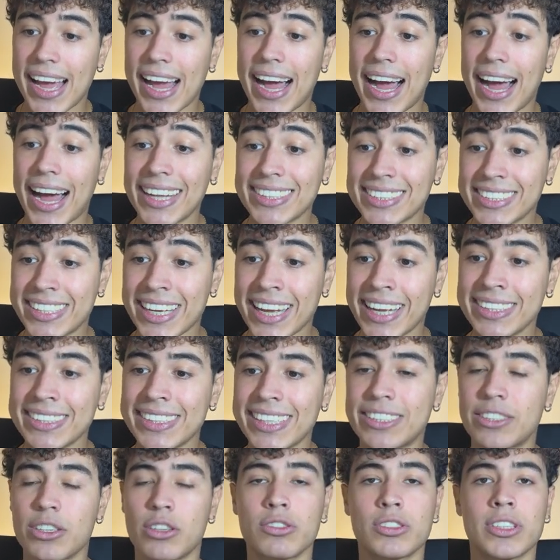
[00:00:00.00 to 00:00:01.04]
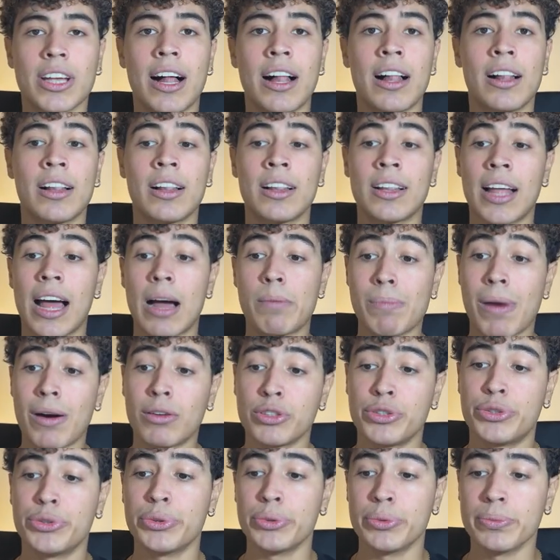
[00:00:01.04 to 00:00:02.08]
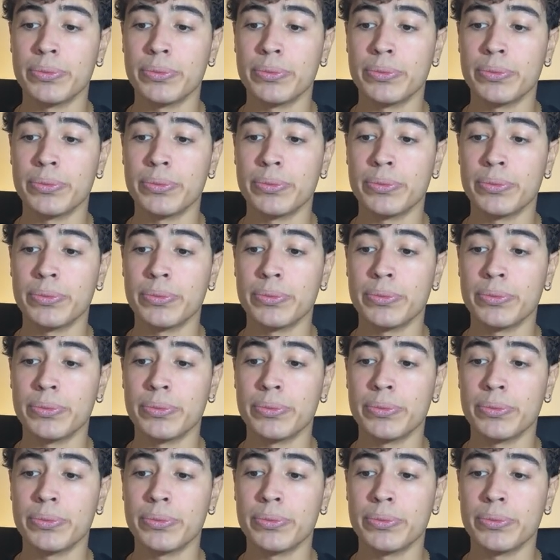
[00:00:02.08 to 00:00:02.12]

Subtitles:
and then the total amount due.